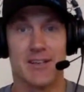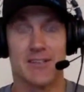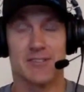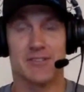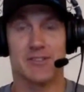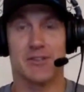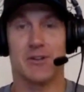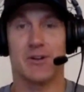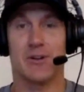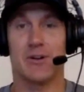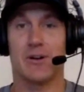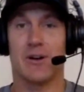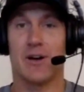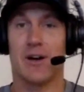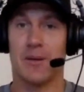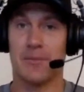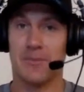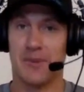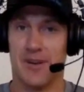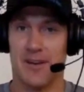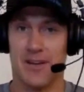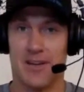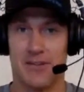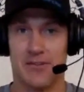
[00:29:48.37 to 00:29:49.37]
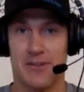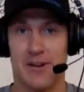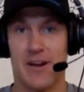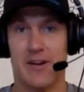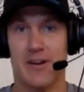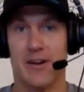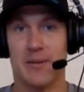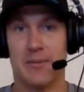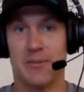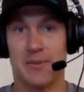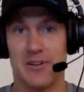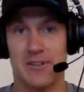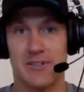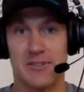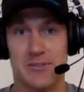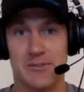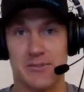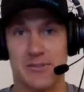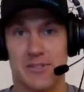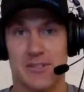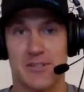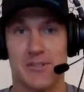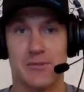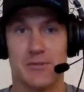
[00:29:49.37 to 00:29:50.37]
So I'm going to hang around. I'm going to
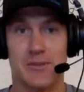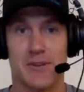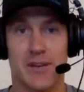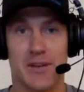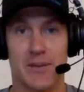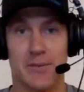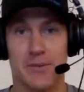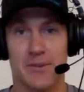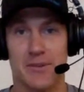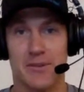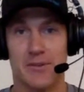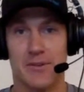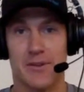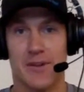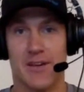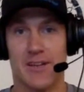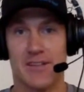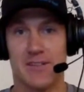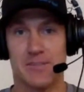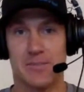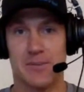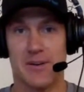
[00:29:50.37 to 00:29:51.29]
do the Q&A with you guys,